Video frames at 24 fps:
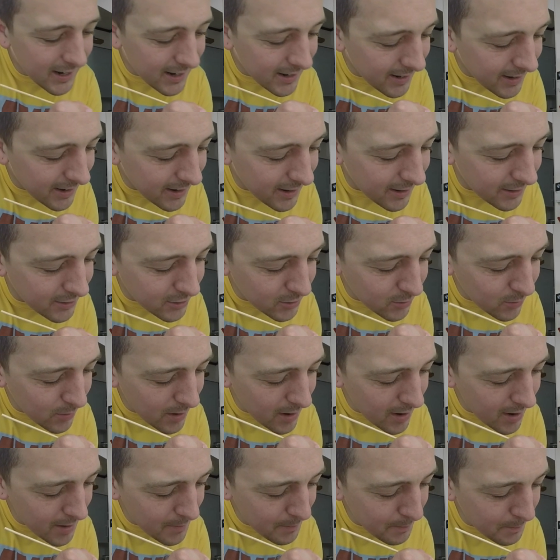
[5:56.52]
it in there, just
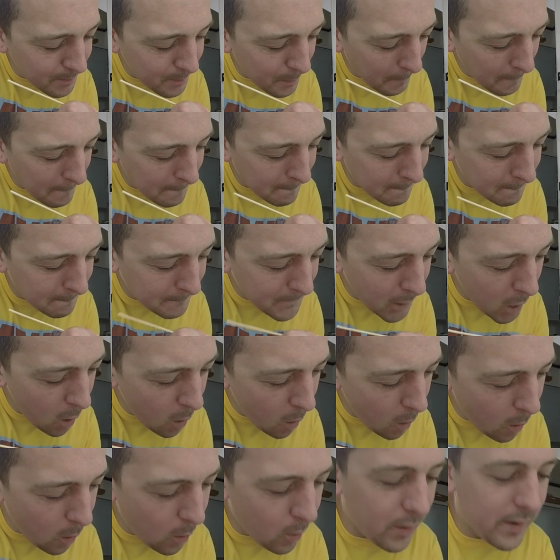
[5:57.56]
whoop,
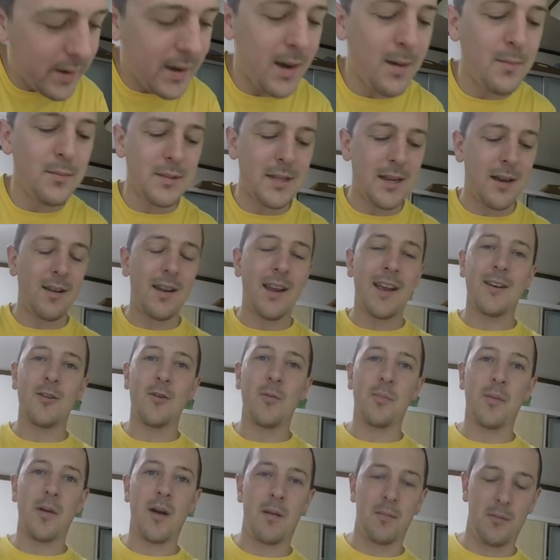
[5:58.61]
boom, it comes out like no
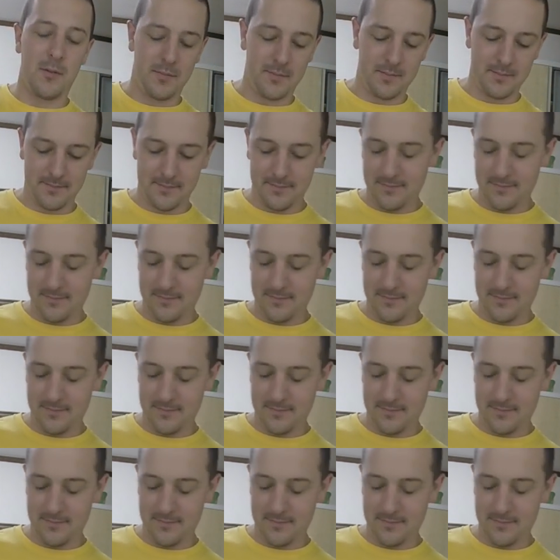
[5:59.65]
problem.